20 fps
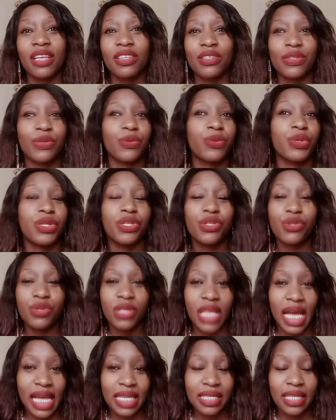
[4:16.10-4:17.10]
So we
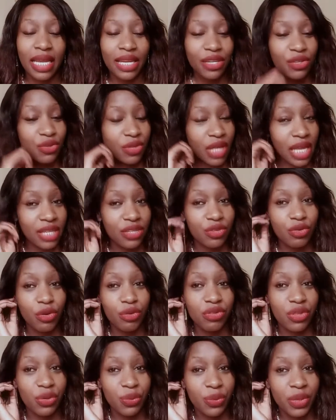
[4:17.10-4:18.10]
do that. I do that
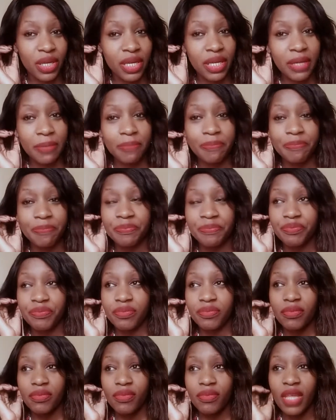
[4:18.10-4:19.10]
throughout the week,
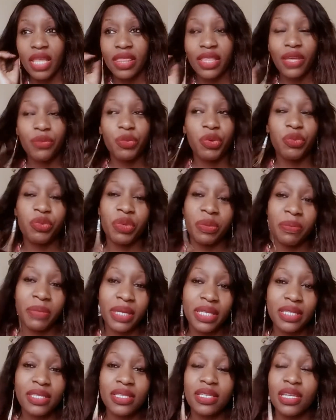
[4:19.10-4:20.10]
and then when we
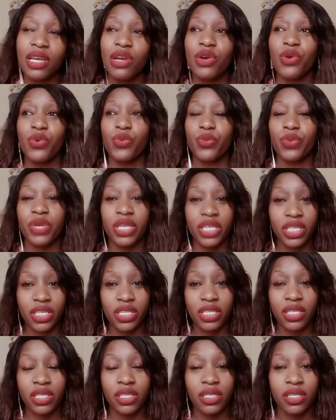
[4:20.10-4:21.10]
meet,
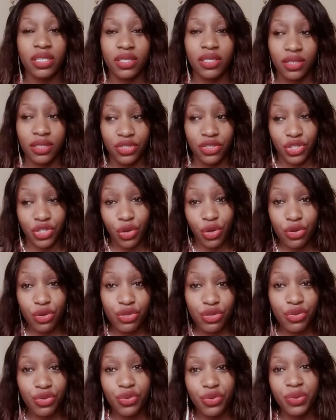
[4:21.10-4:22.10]
she
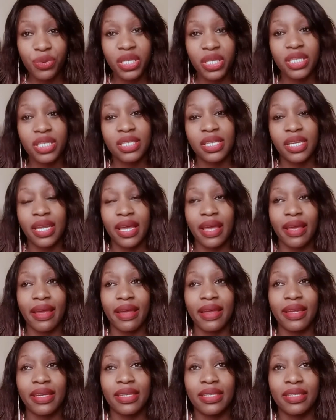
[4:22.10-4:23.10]
goes through it
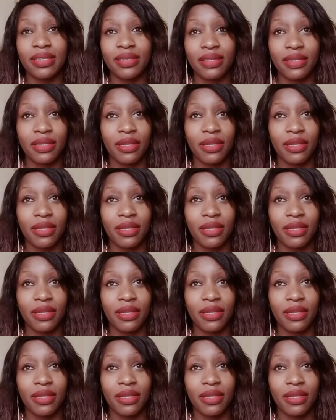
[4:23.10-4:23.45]
and